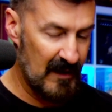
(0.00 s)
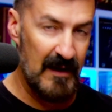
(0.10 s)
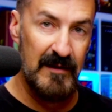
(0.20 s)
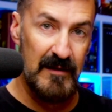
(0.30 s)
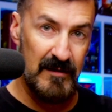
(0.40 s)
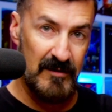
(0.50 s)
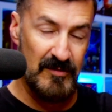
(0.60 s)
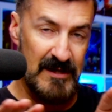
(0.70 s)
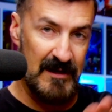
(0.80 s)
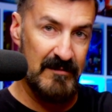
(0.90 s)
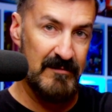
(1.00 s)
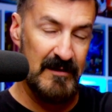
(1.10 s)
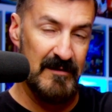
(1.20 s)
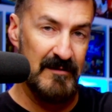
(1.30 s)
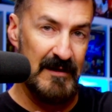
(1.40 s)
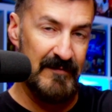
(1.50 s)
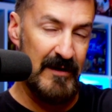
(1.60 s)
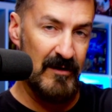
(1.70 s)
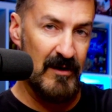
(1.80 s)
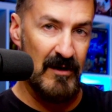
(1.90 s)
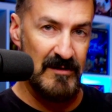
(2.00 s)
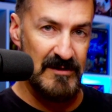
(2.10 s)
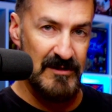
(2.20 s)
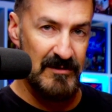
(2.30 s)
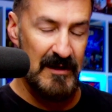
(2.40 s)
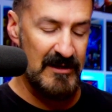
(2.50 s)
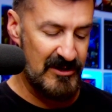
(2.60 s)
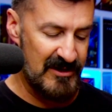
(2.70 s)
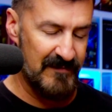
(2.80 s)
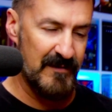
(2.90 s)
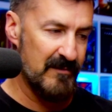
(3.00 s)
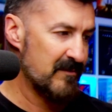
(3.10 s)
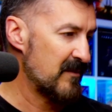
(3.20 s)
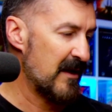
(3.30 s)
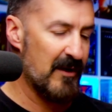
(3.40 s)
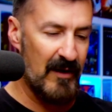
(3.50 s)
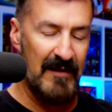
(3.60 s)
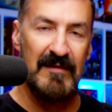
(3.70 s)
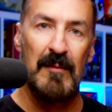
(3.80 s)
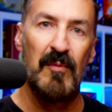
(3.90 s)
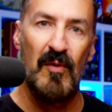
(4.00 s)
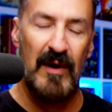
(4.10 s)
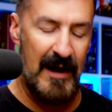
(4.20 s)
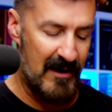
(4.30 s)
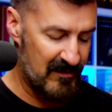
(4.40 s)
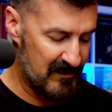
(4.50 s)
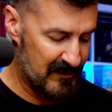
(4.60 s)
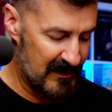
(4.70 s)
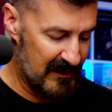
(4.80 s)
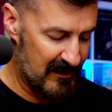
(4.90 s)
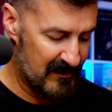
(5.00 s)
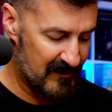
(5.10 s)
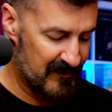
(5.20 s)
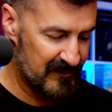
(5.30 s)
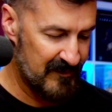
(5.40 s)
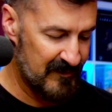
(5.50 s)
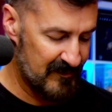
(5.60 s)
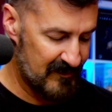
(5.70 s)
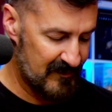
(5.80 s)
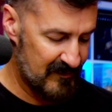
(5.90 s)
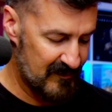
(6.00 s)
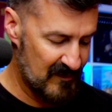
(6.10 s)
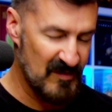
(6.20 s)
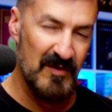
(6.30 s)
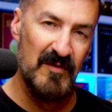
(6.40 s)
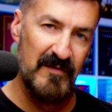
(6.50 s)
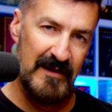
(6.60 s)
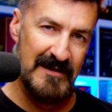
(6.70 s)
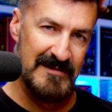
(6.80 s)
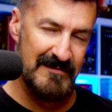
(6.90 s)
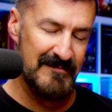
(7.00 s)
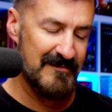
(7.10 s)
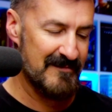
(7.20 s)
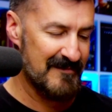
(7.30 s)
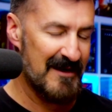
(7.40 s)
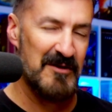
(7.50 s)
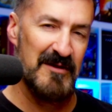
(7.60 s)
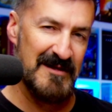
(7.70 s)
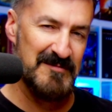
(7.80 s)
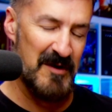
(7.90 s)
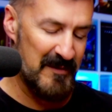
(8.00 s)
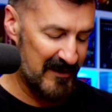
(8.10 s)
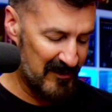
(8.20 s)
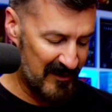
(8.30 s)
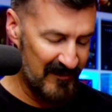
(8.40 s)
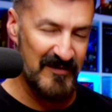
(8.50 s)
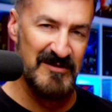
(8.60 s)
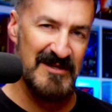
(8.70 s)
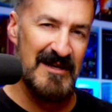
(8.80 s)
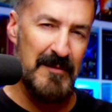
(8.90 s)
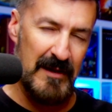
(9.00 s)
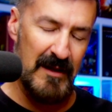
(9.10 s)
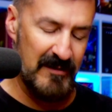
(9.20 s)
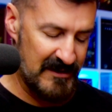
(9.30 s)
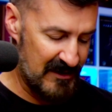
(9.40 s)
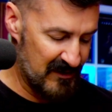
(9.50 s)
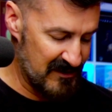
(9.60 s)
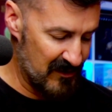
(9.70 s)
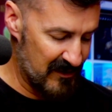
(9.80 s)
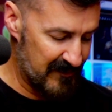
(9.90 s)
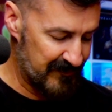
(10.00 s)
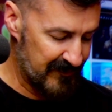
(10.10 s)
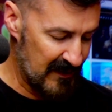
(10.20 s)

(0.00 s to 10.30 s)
And then you take the invader cards and shift them. And I don't have that board out, but so hopefully I know that's probably a little confusing, not being able to see what's going on.